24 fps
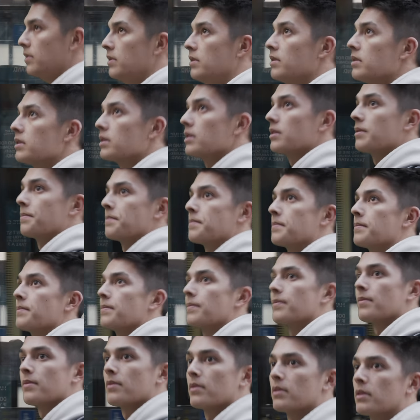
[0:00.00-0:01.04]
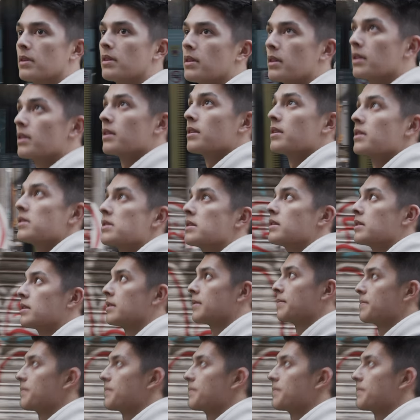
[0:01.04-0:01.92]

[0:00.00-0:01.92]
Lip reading: the scenes of the whole shot. And